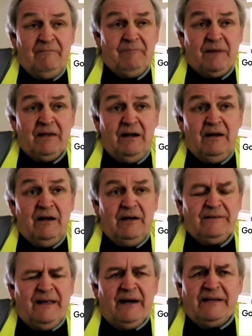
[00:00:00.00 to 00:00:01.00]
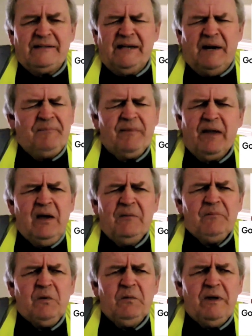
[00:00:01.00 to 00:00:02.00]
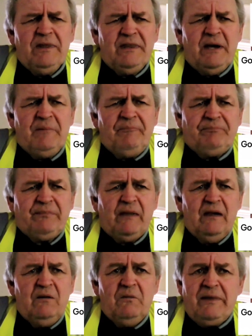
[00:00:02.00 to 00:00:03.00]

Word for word: uh, um, uh, at night time with, um,